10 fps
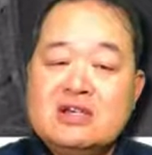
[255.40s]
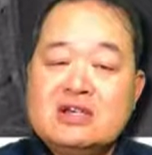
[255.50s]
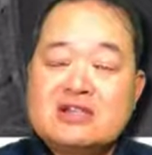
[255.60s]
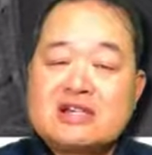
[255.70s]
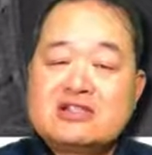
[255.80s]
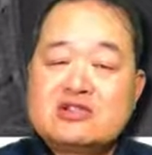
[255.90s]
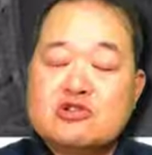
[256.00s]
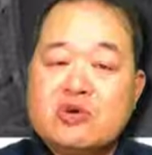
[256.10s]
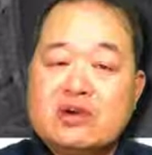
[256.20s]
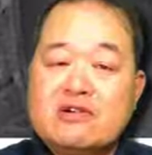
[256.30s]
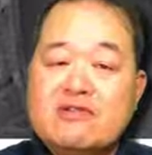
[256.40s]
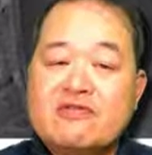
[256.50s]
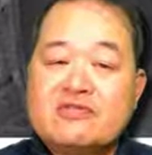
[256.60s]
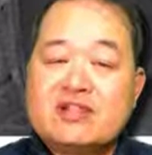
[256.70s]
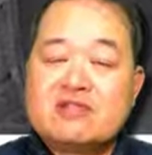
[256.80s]
In
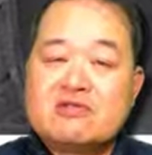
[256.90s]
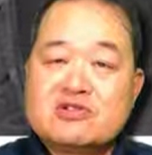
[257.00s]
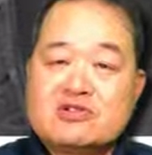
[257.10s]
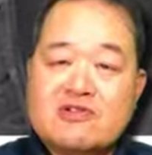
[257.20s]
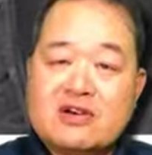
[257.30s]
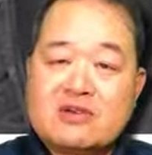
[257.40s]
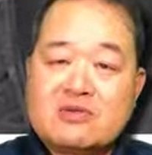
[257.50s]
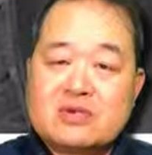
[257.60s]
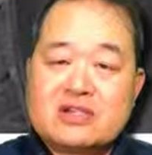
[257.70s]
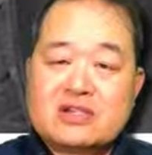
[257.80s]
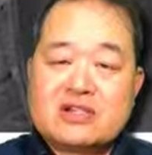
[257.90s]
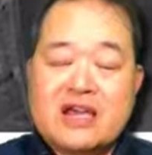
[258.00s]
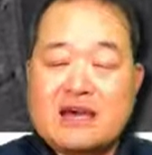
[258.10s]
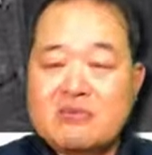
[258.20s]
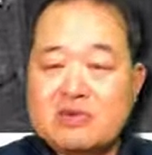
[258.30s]
1912, Teddy Roosevelt was
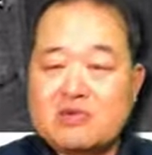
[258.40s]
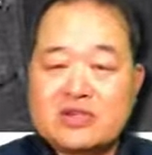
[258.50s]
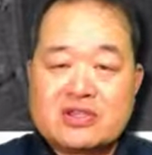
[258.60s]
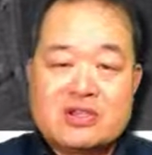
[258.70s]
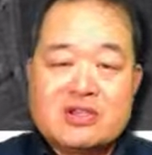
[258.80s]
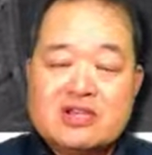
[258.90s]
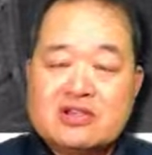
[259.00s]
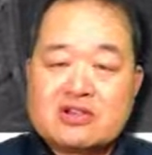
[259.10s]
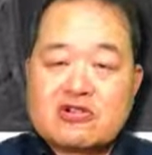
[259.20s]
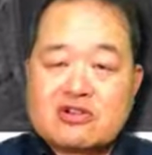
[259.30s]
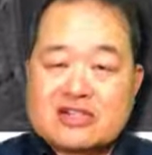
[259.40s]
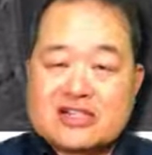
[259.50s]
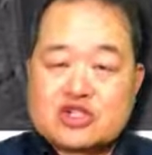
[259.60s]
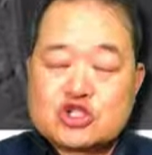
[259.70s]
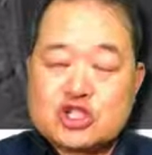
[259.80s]
unhappy with the current
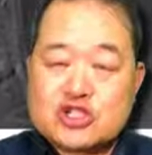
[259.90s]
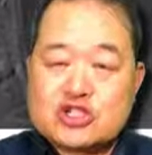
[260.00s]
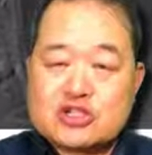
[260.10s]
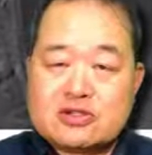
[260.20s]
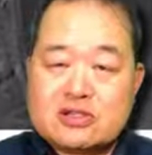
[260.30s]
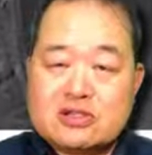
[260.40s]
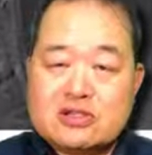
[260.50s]
legislation.